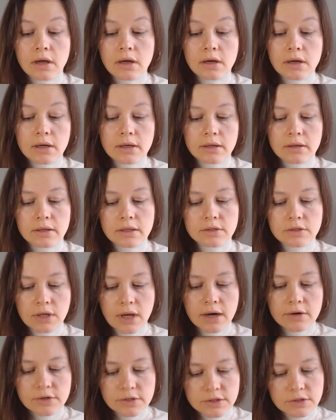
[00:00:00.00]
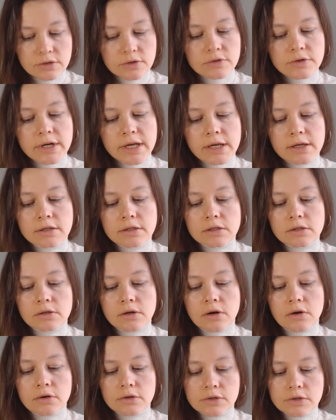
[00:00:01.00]
uh, aristocrat
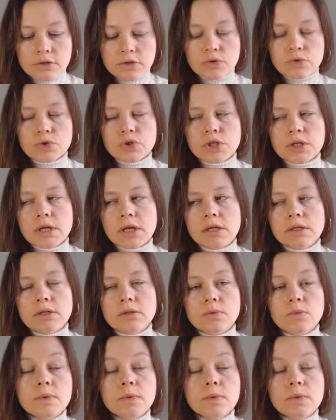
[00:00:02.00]
associated